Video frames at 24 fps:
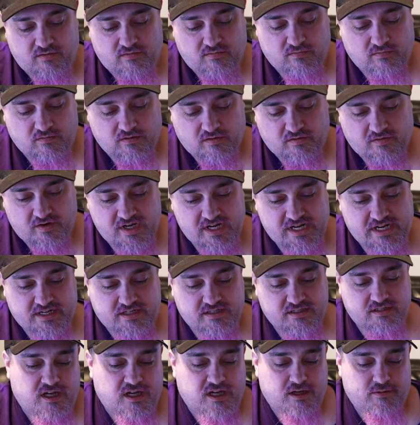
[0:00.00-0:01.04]
We'll go
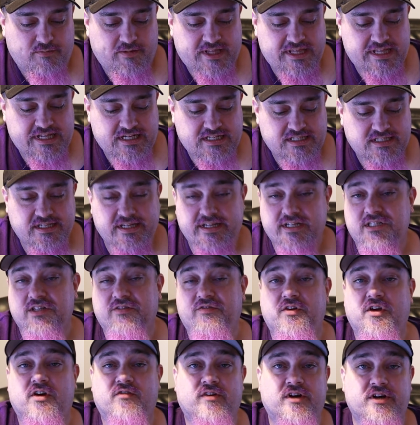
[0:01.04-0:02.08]
next. Um, and then it says if you
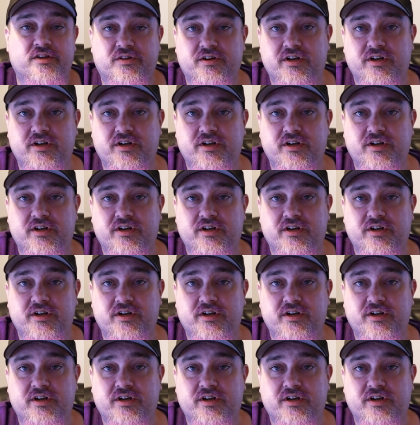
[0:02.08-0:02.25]
have other